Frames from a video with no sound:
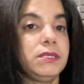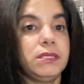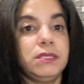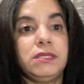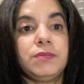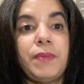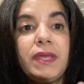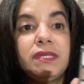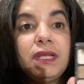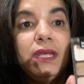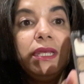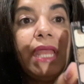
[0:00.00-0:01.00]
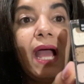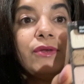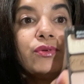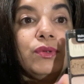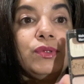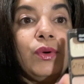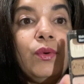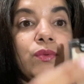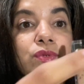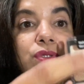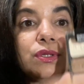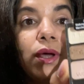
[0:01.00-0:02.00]
This is basically natural
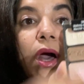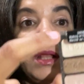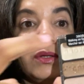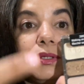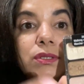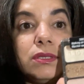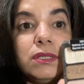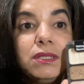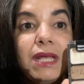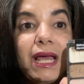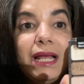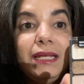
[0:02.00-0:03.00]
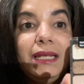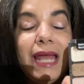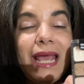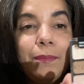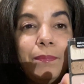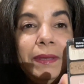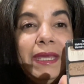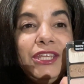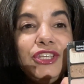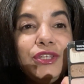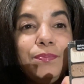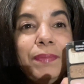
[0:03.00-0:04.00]
tones colors. It's like a light
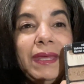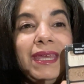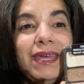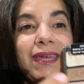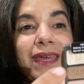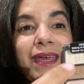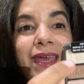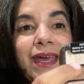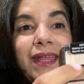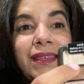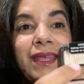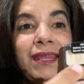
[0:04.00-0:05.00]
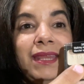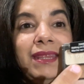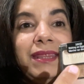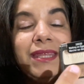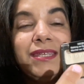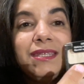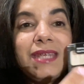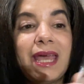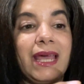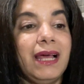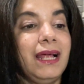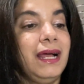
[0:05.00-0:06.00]
pink. Then this is
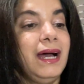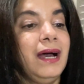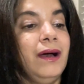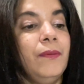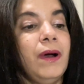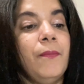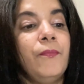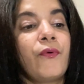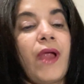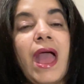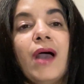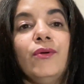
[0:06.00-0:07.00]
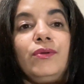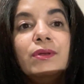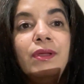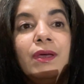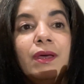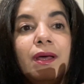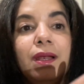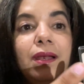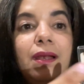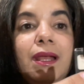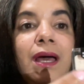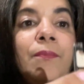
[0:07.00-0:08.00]
like a brown.
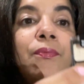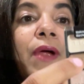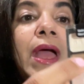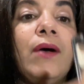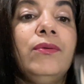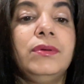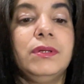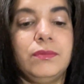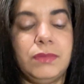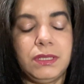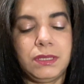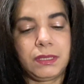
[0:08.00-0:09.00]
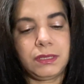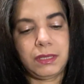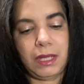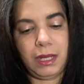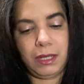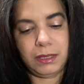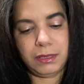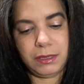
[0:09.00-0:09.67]
What does it say?